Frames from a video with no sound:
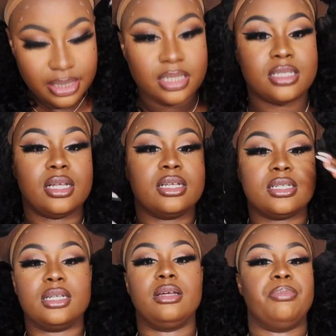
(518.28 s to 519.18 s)
I just
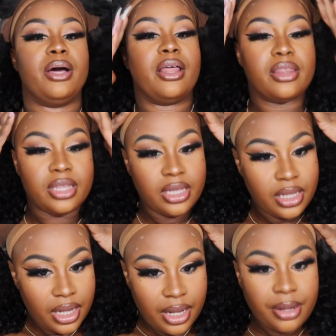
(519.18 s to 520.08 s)
slip
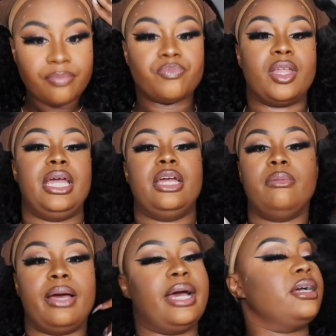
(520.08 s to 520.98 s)
the
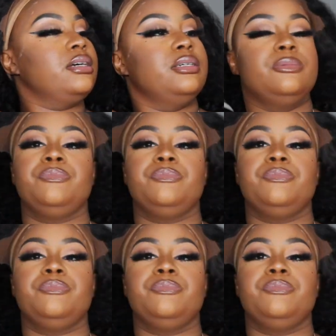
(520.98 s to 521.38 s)
hair back.